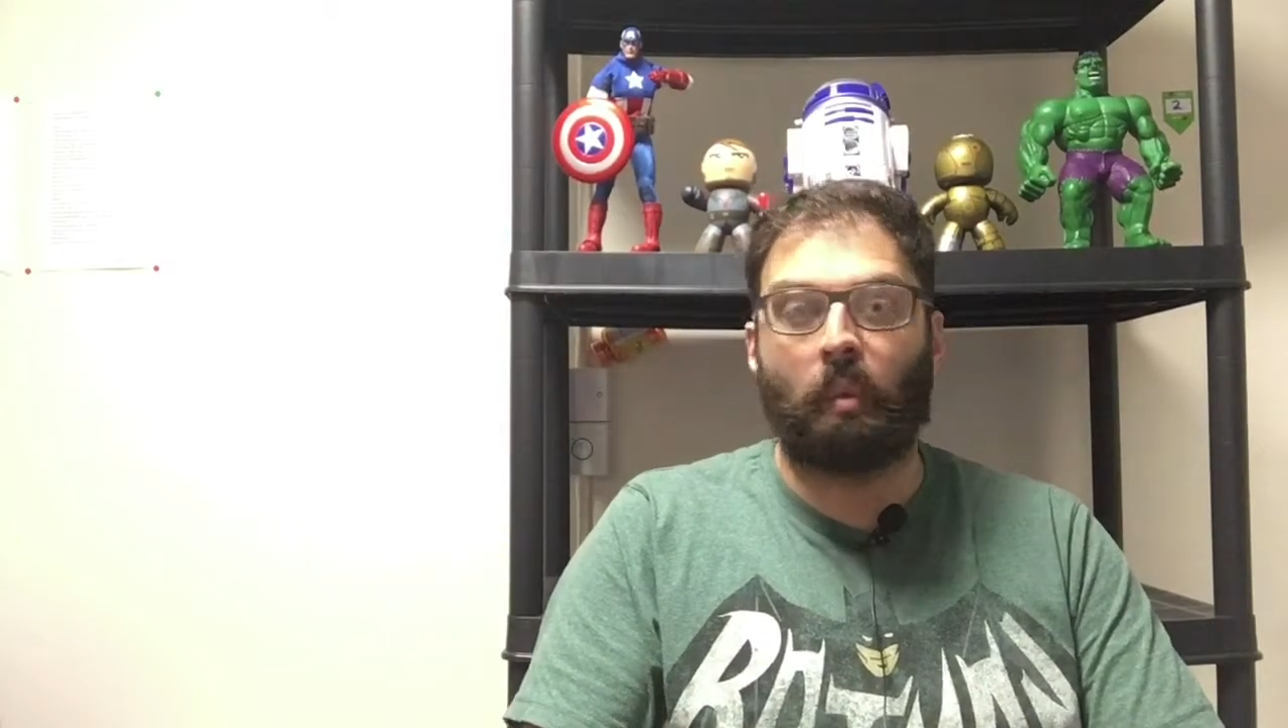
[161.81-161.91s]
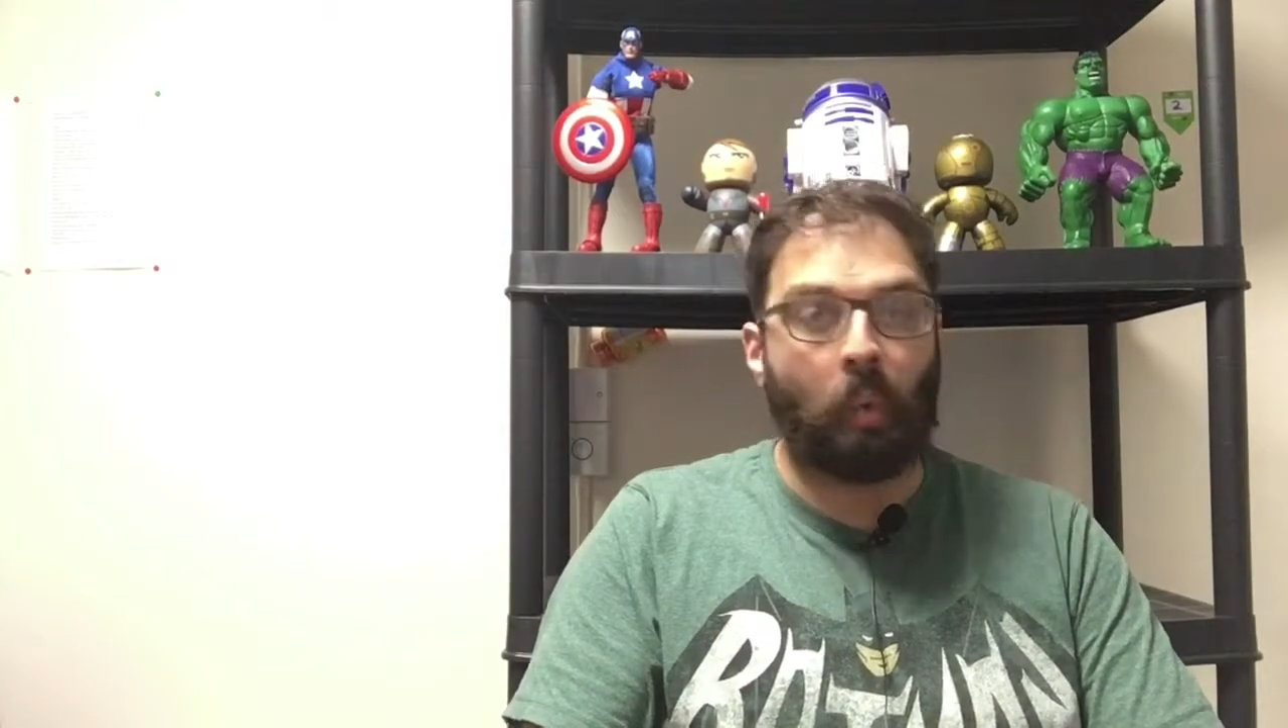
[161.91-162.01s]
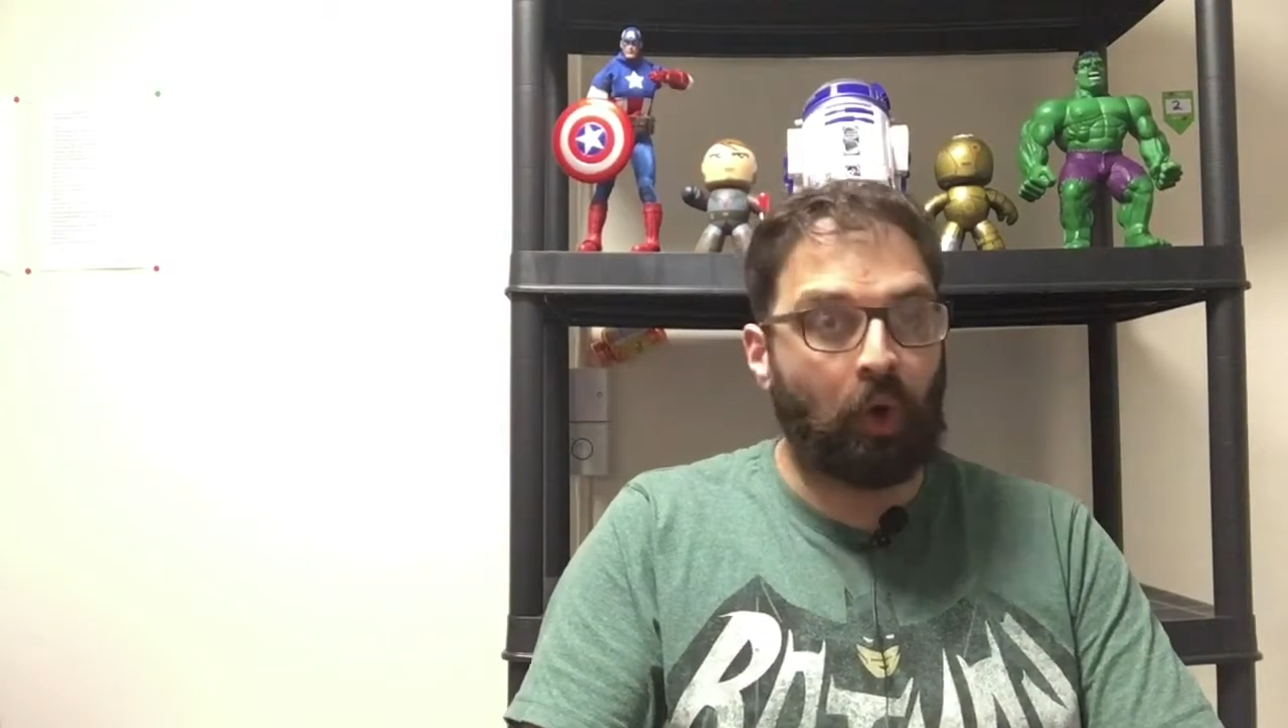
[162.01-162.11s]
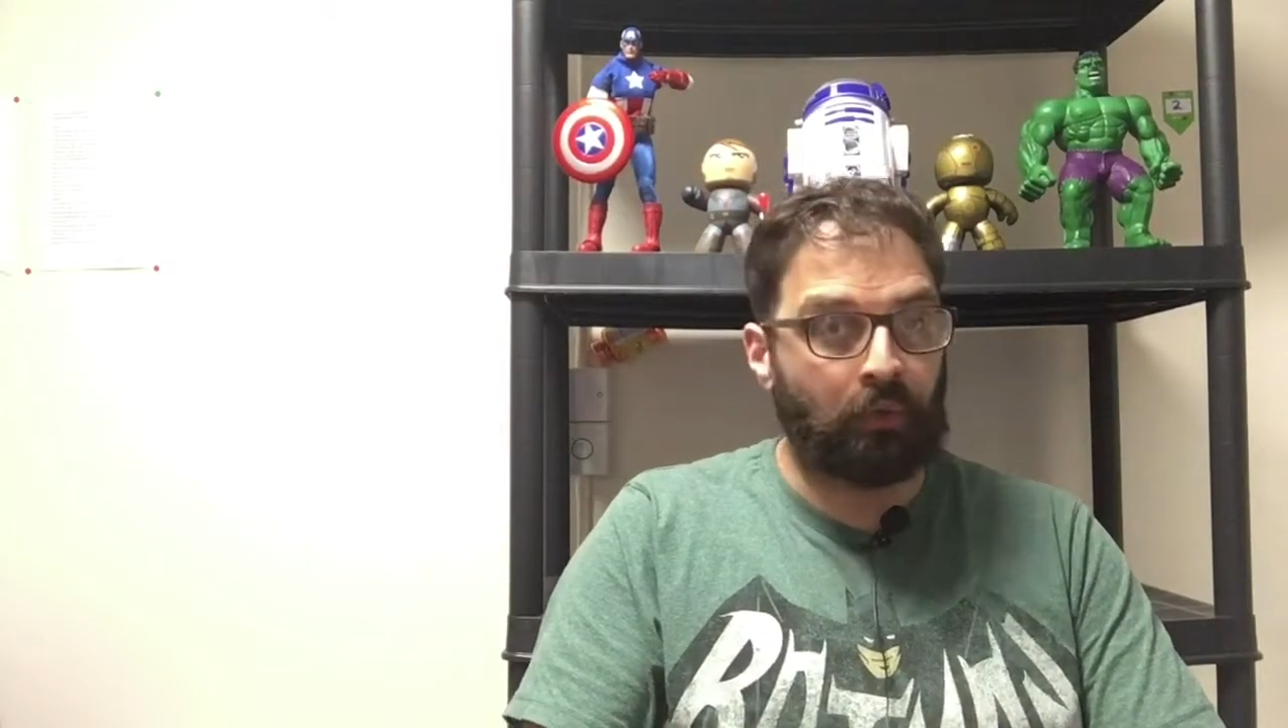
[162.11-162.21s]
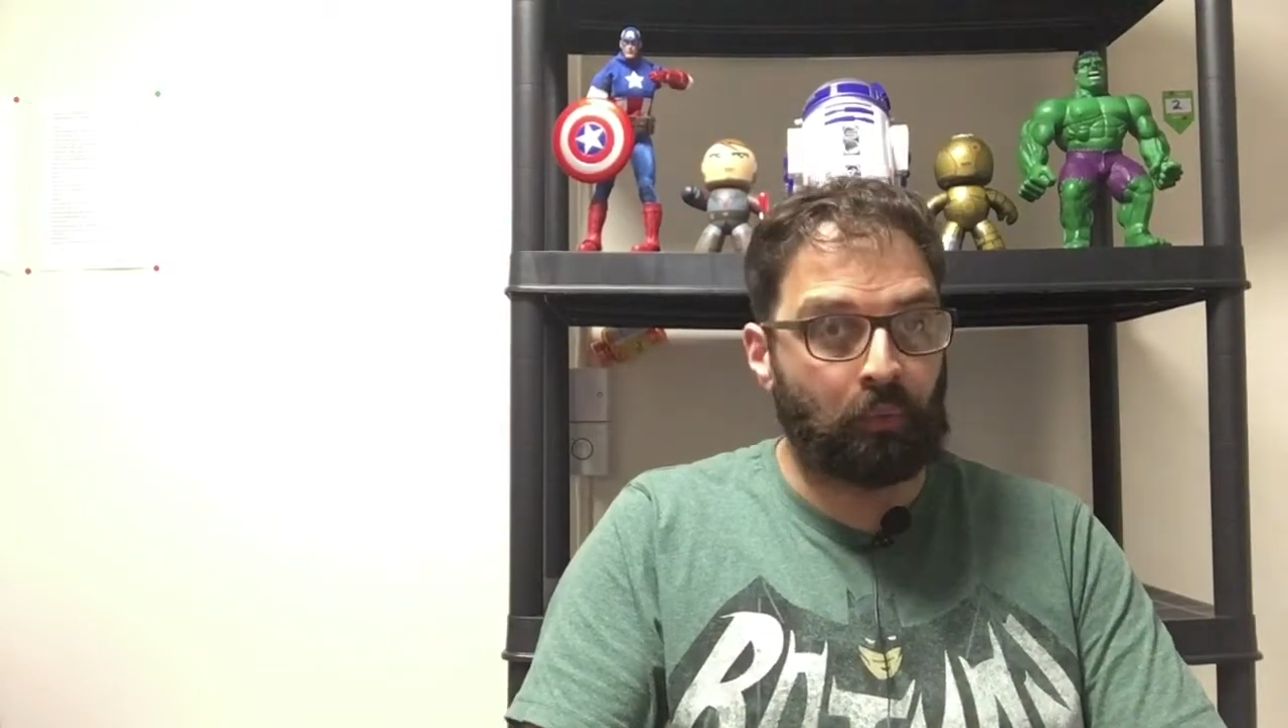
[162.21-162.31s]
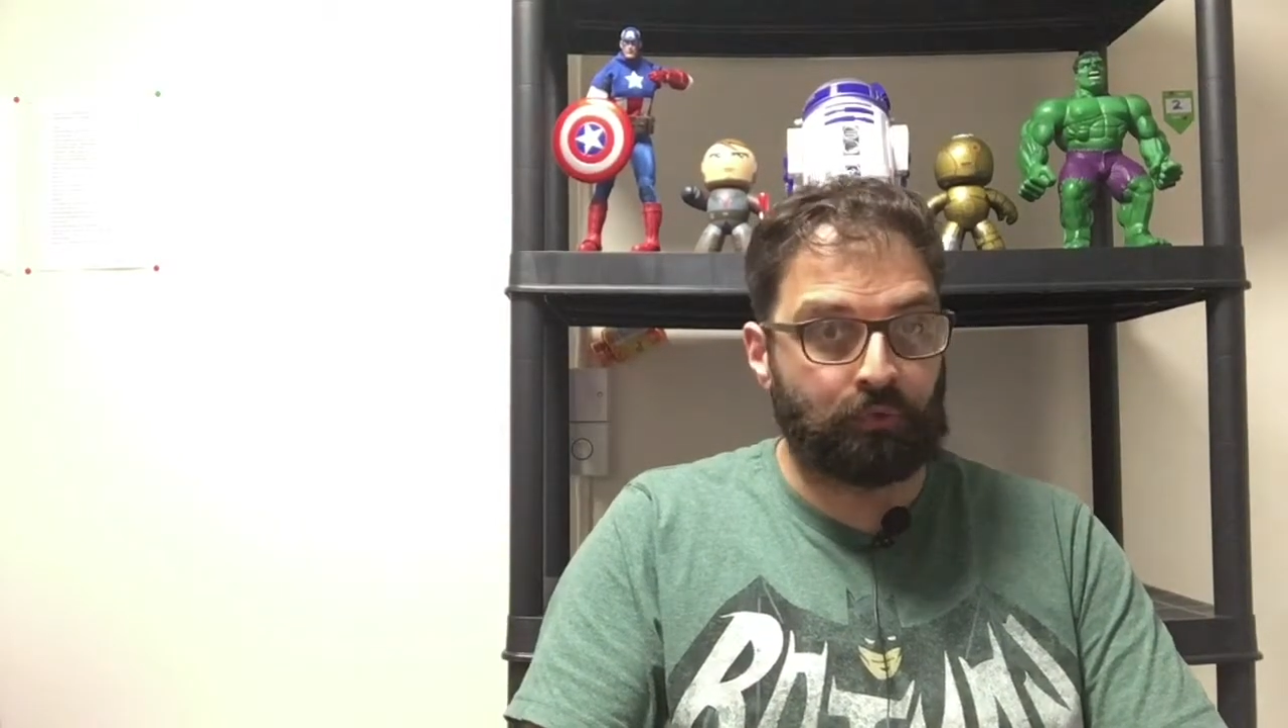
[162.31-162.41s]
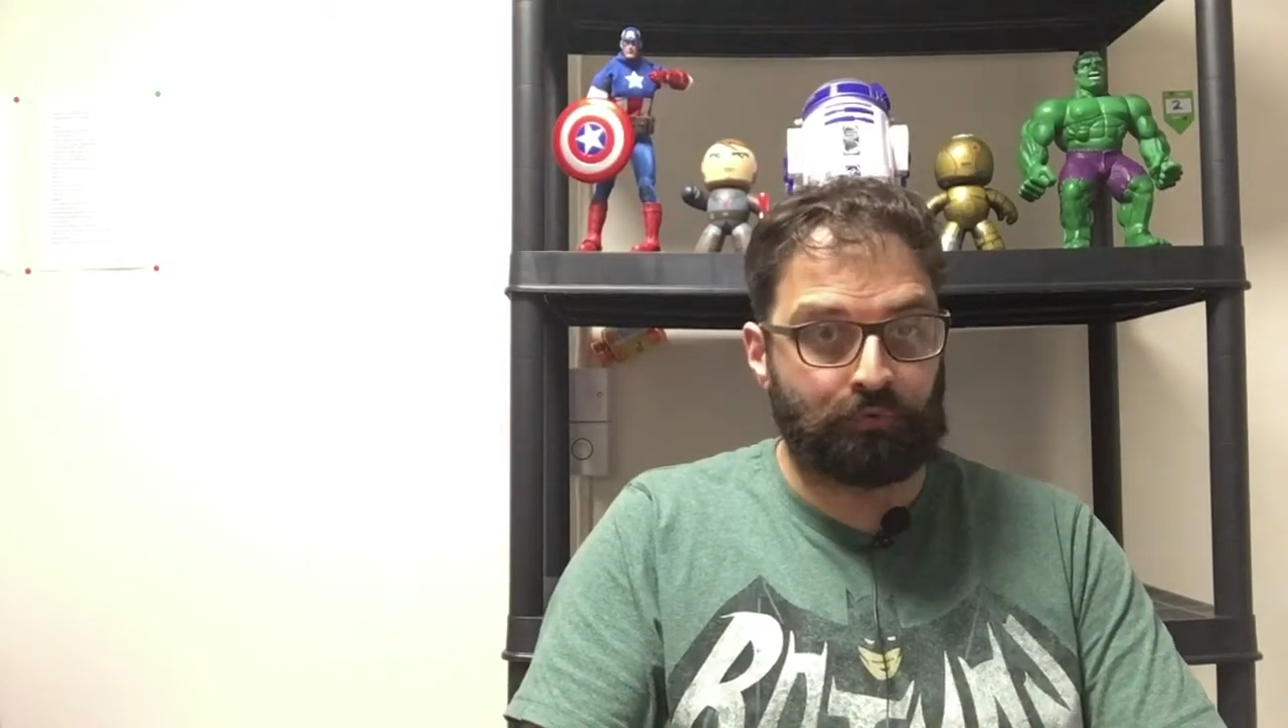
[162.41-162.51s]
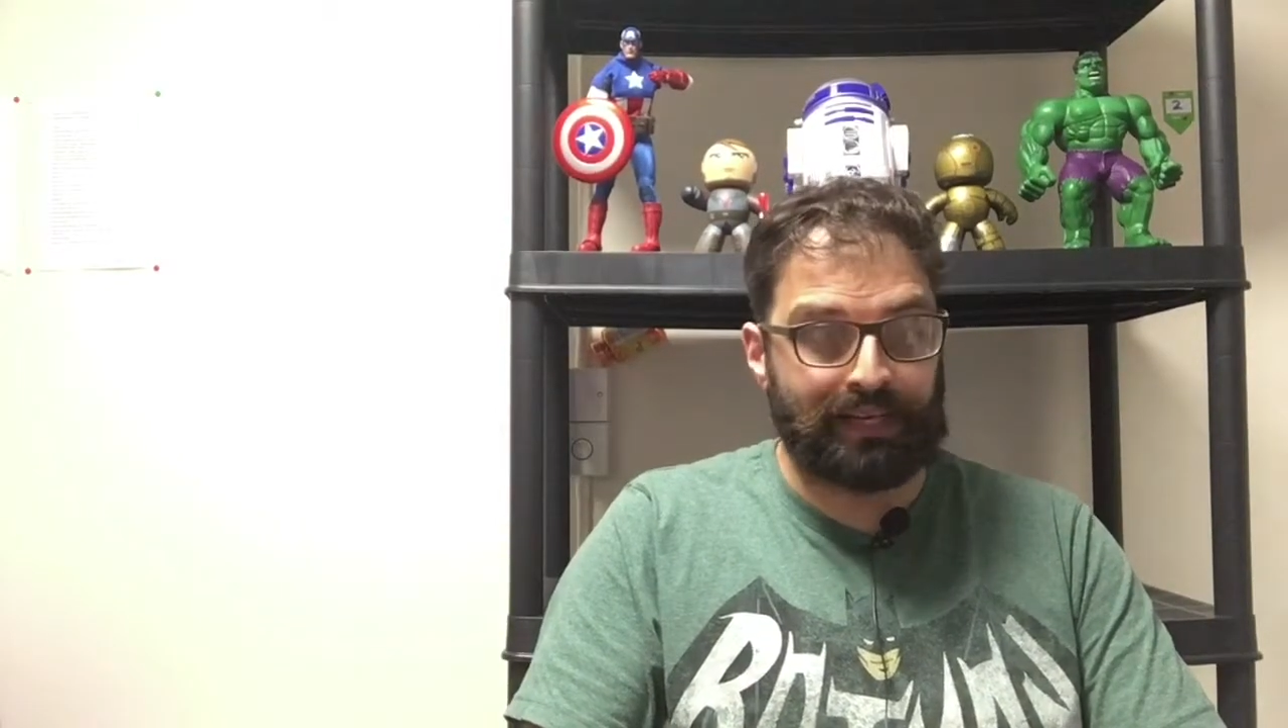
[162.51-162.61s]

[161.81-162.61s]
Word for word: one was